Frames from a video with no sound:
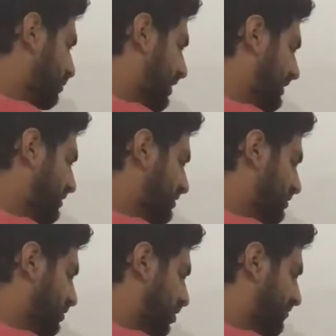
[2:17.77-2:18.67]
the
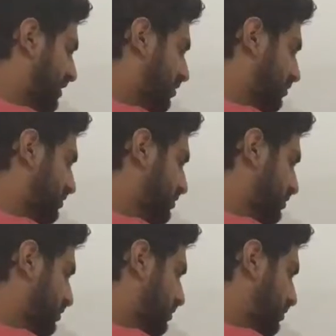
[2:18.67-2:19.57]
price of a
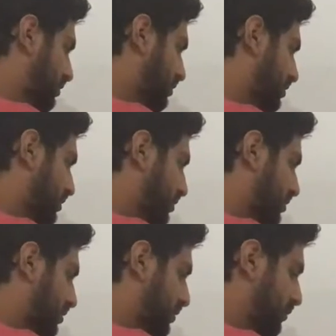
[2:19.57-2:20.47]
house
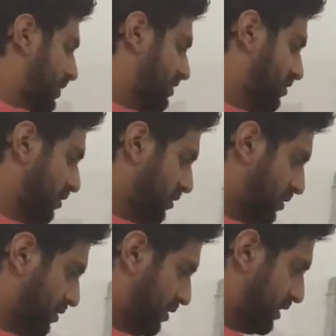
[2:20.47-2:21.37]
based
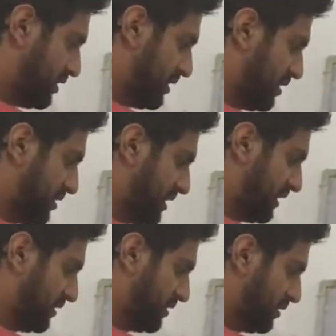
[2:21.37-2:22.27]
on its
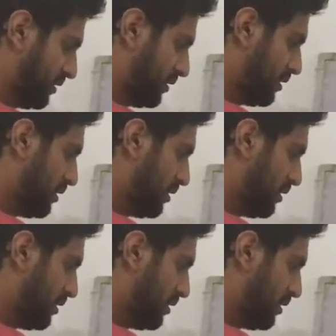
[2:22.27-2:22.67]
size.